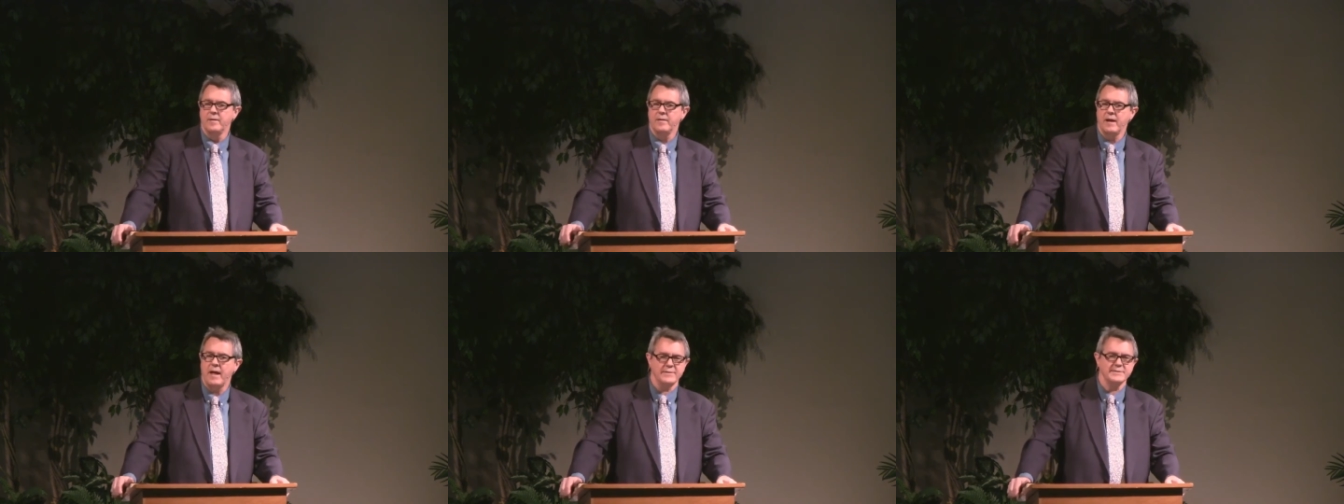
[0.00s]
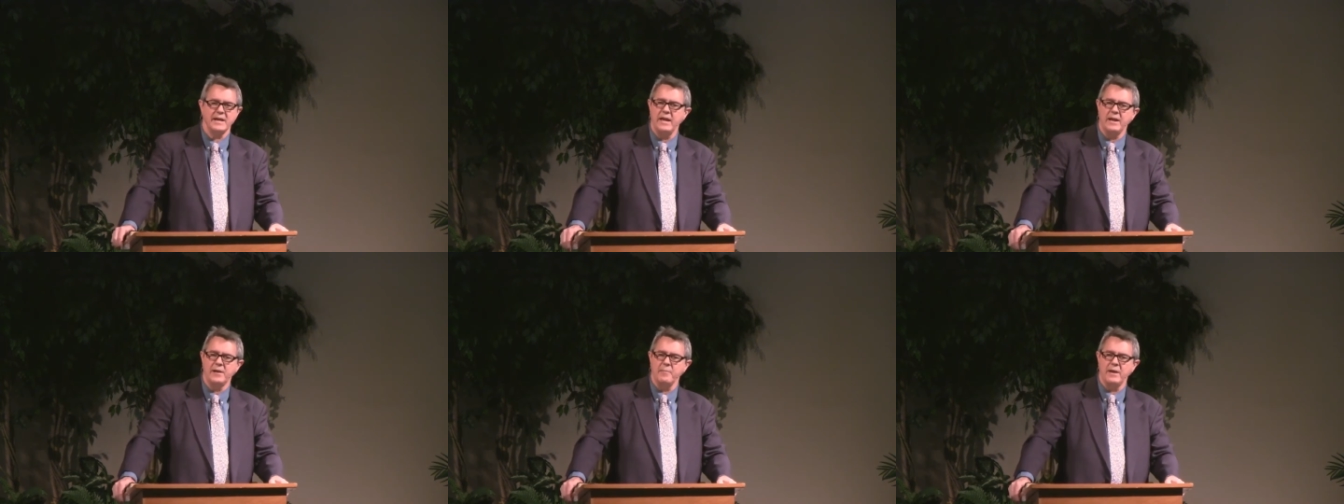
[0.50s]
How's it,
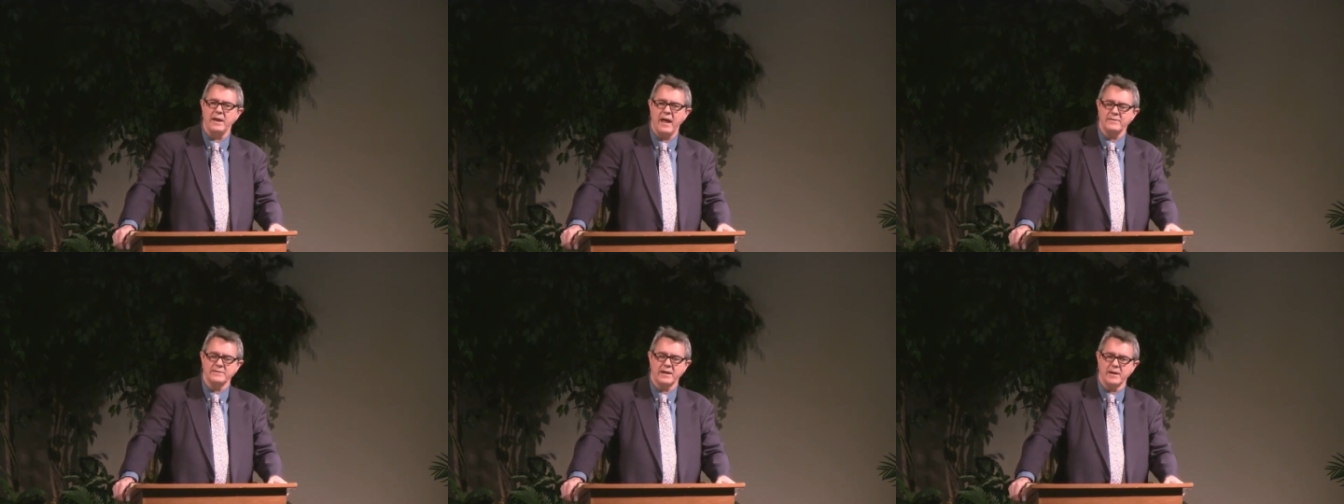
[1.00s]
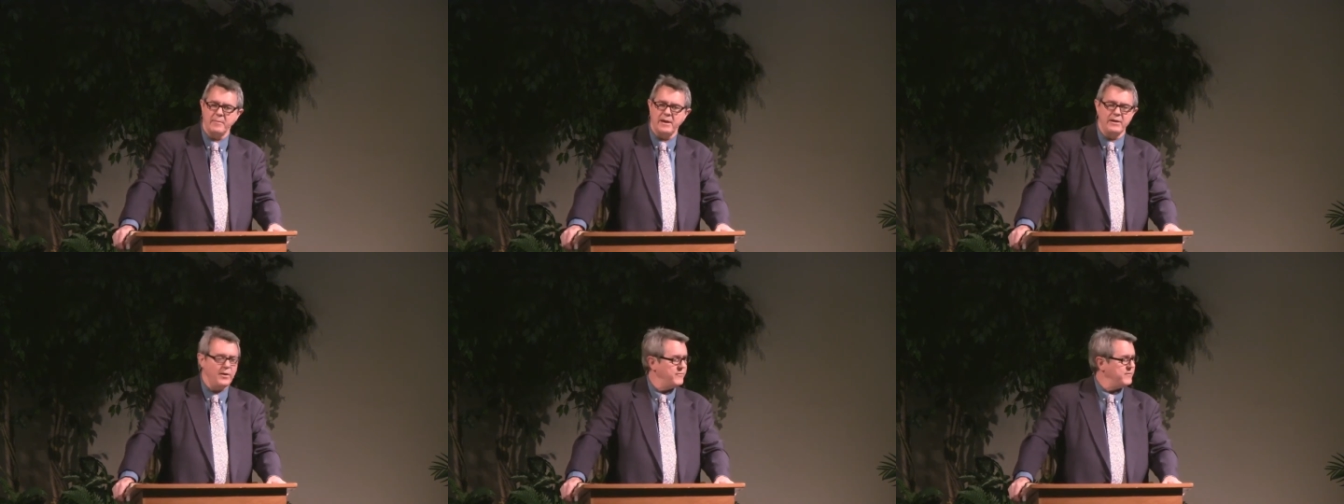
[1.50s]
any commend, how's it
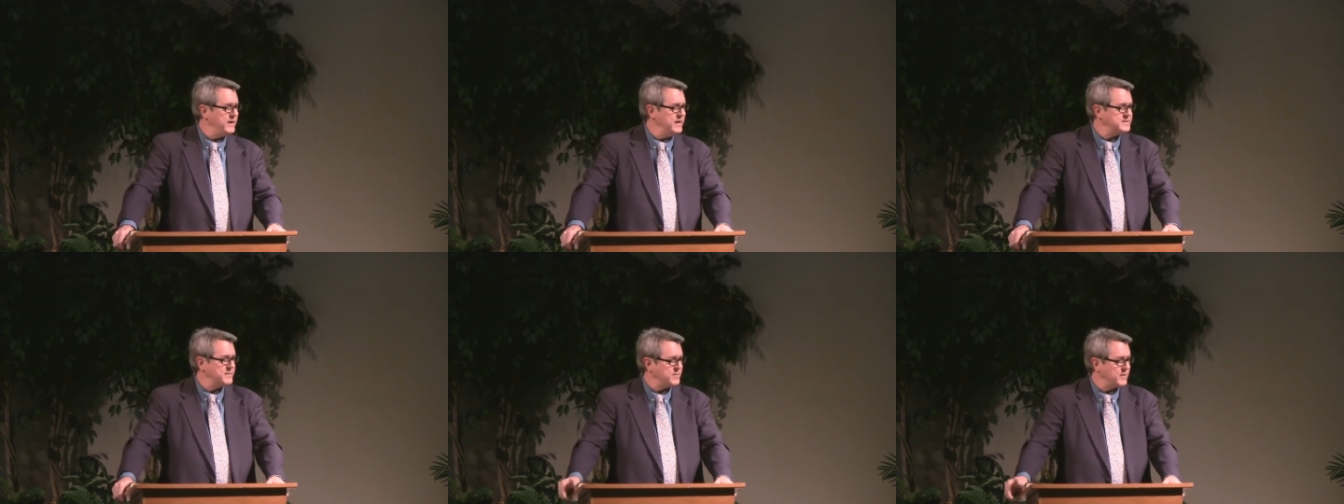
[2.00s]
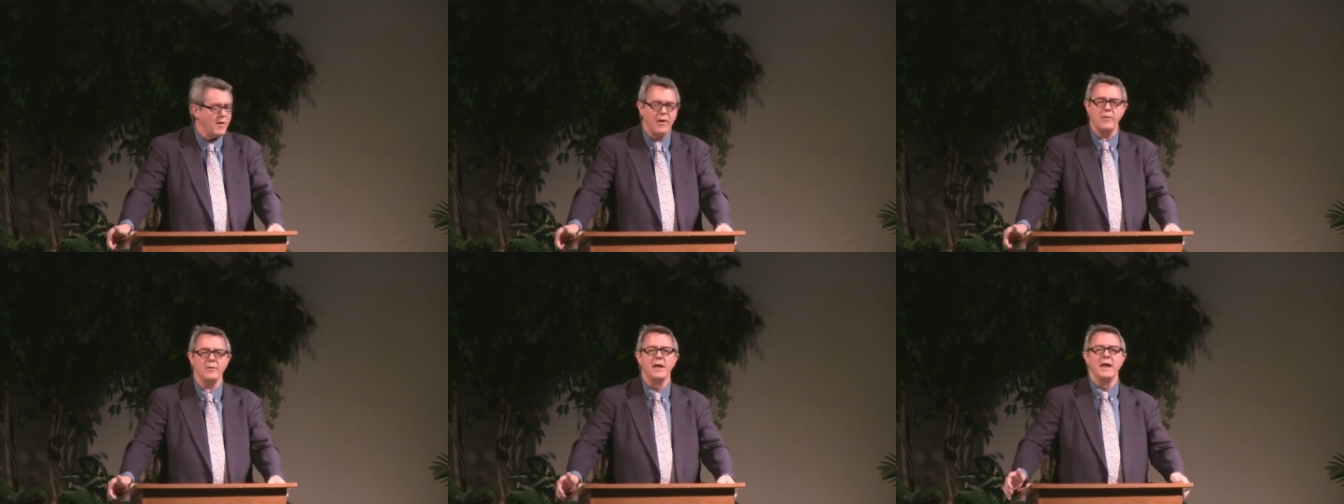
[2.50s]
commend you if you did something
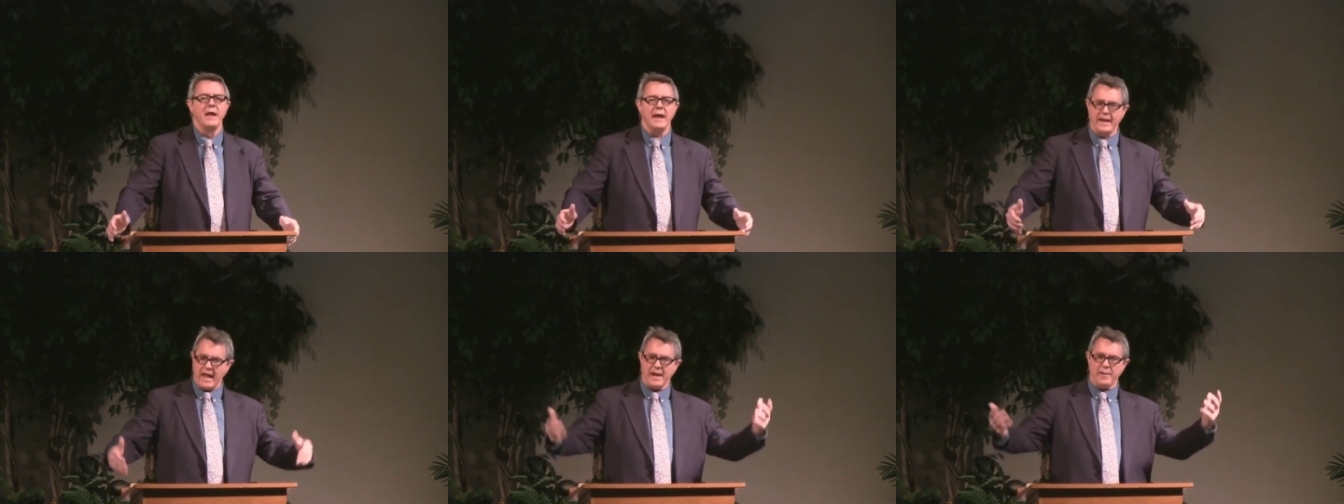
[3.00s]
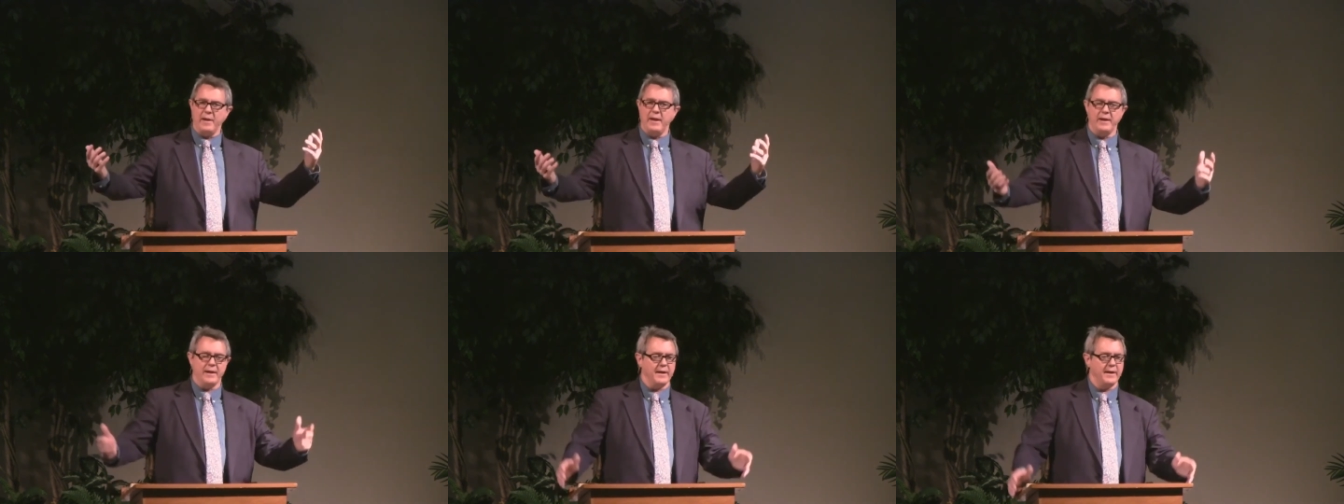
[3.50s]
wrong and got a
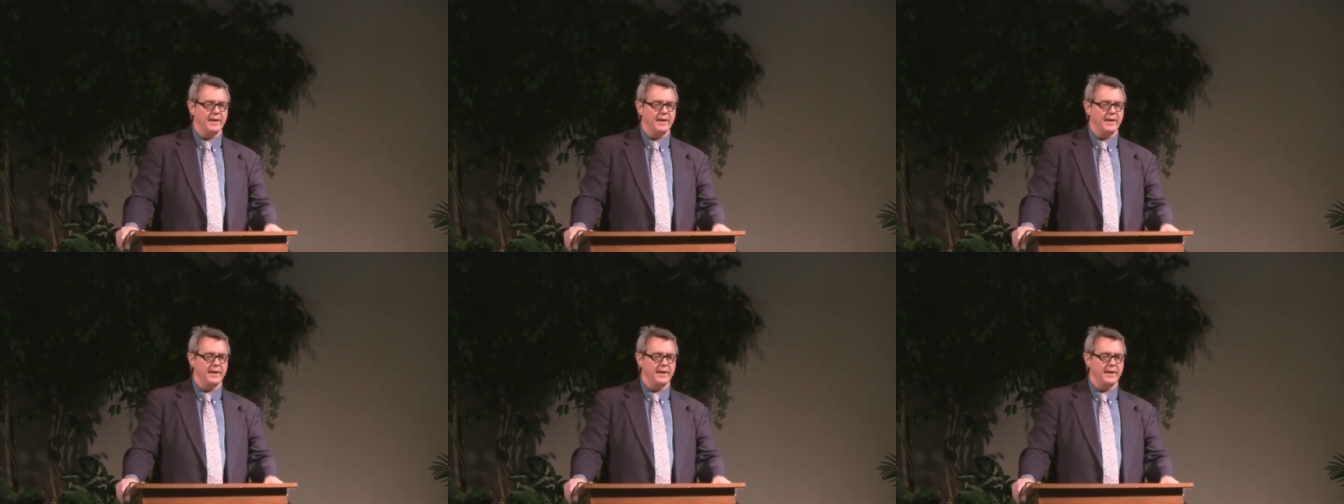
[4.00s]
beating?